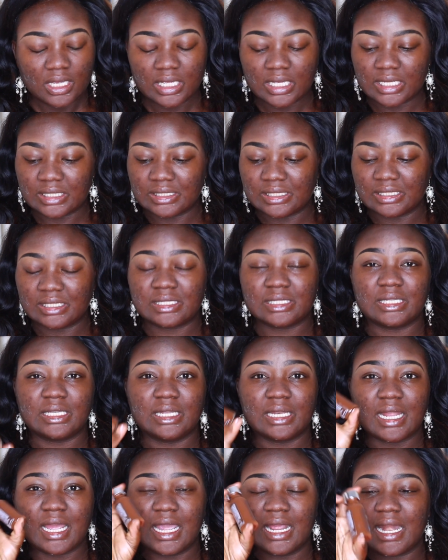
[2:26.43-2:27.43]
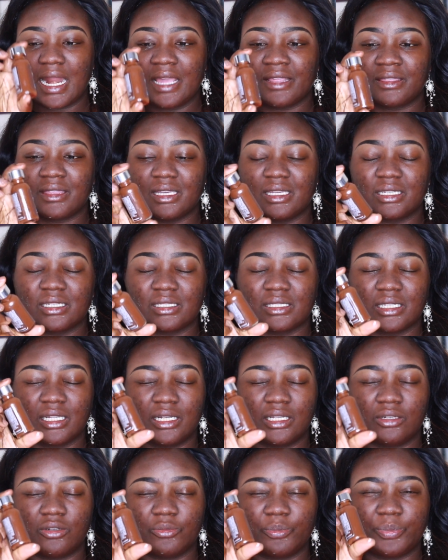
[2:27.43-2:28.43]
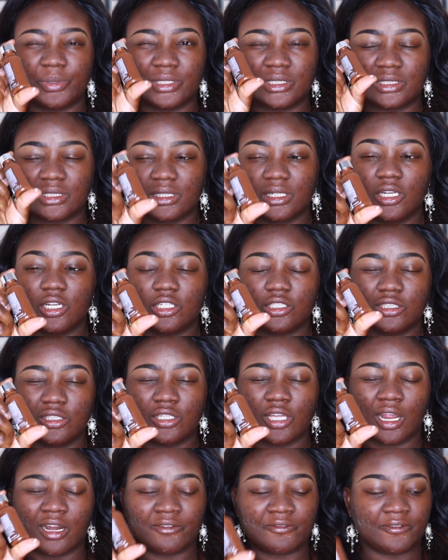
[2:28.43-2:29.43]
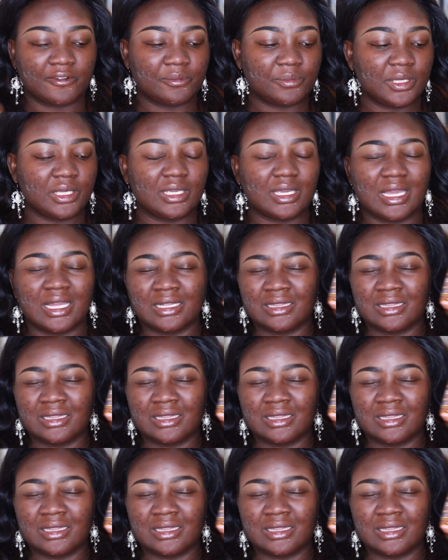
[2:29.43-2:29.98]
because the C9 I think is a little bit dark for me,